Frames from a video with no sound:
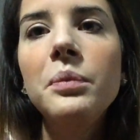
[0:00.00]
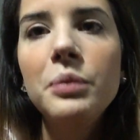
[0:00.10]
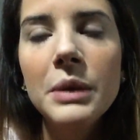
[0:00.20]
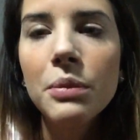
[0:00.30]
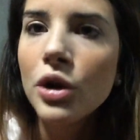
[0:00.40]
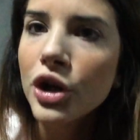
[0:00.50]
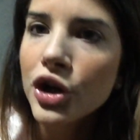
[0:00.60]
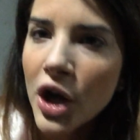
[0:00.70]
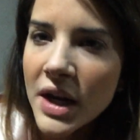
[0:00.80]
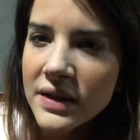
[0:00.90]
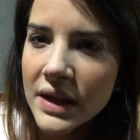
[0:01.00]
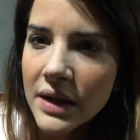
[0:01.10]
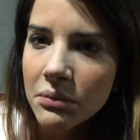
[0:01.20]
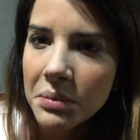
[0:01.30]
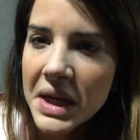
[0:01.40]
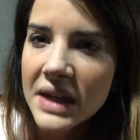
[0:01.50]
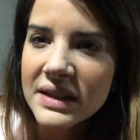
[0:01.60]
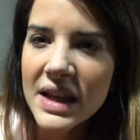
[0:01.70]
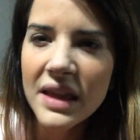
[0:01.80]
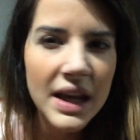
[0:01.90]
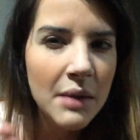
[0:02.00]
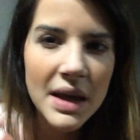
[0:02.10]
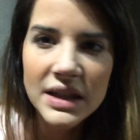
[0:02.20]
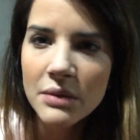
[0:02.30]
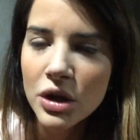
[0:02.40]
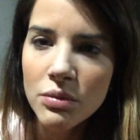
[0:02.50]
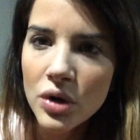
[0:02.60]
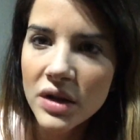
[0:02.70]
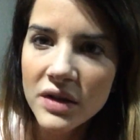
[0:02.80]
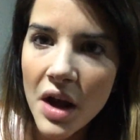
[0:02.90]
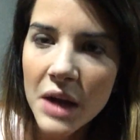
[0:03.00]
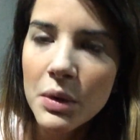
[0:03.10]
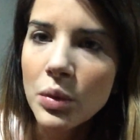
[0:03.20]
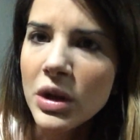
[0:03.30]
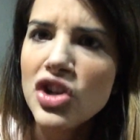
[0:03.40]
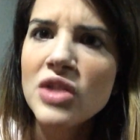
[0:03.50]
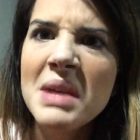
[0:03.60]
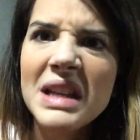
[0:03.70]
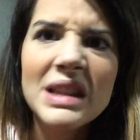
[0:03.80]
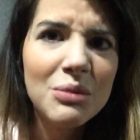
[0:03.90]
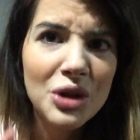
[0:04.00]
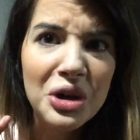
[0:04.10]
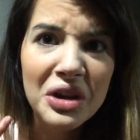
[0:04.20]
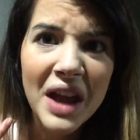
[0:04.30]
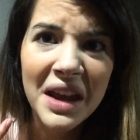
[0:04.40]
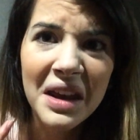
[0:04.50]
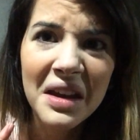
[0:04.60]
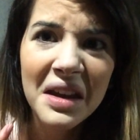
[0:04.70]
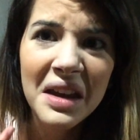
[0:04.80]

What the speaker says: People are crazy because they think it makes them look more exotic, but really just makes them look like